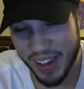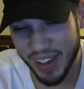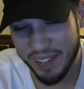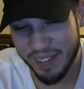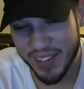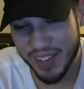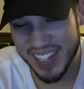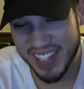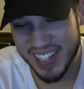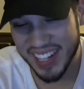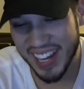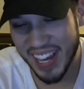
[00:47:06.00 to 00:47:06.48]

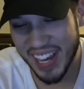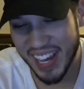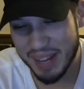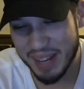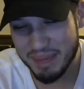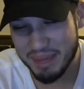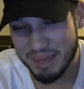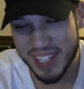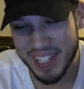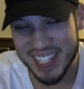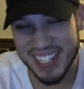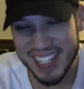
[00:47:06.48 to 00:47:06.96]
he's gonna hit
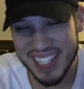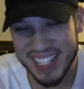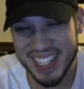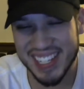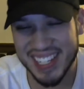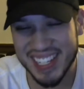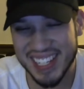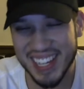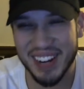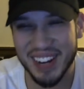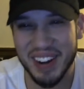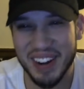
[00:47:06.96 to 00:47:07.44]
up
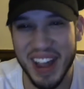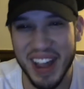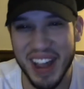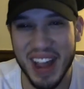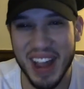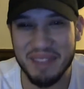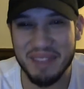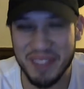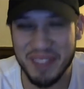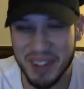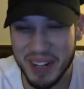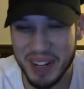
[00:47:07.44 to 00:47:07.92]
Leticia to
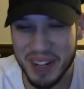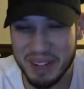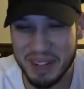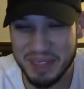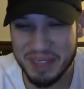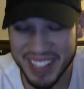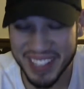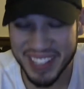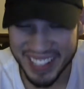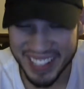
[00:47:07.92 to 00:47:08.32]
ride for him.